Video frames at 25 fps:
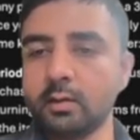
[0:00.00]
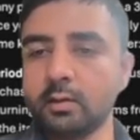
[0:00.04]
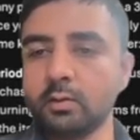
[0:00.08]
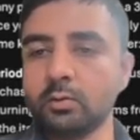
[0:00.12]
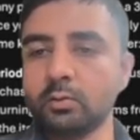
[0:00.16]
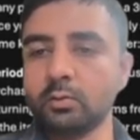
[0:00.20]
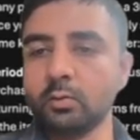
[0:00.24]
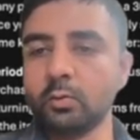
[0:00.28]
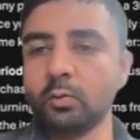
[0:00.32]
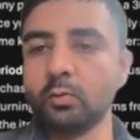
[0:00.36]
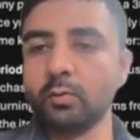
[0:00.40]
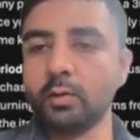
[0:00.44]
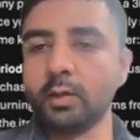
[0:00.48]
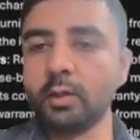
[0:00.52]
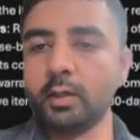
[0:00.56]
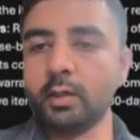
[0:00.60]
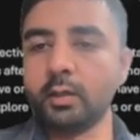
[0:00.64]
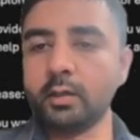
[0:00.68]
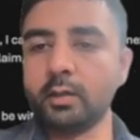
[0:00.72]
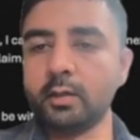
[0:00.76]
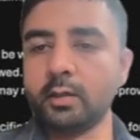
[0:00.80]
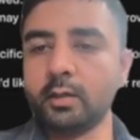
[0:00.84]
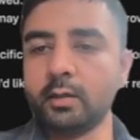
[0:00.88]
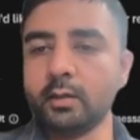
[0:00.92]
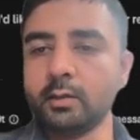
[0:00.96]
So over
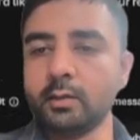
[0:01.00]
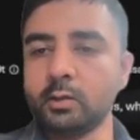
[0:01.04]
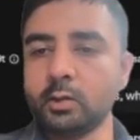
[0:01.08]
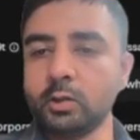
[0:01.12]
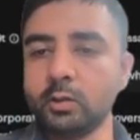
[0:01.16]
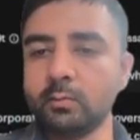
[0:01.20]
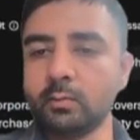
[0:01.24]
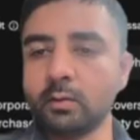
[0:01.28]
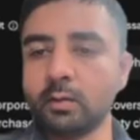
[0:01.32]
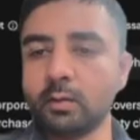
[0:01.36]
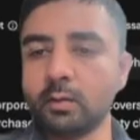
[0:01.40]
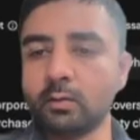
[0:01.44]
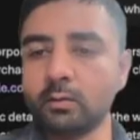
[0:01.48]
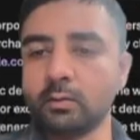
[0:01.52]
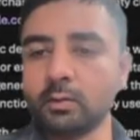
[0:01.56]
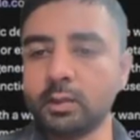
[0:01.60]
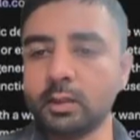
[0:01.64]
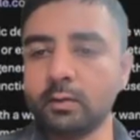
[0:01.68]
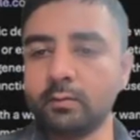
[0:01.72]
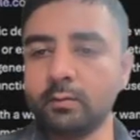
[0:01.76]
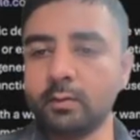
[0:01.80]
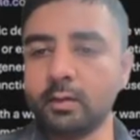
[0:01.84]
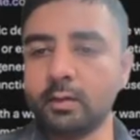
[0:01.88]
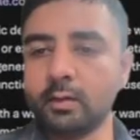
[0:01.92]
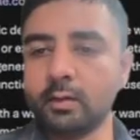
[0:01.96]
here it consumed around
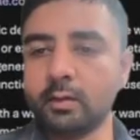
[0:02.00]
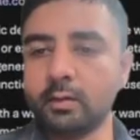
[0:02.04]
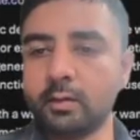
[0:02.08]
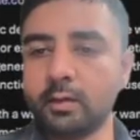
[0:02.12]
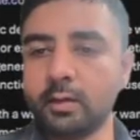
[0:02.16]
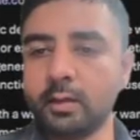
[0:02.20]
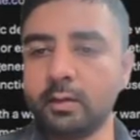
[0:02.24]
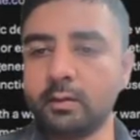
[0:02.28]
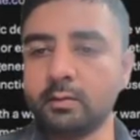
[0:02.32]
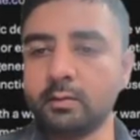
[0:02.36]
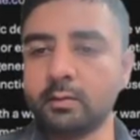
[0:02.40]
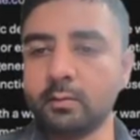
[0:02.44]
700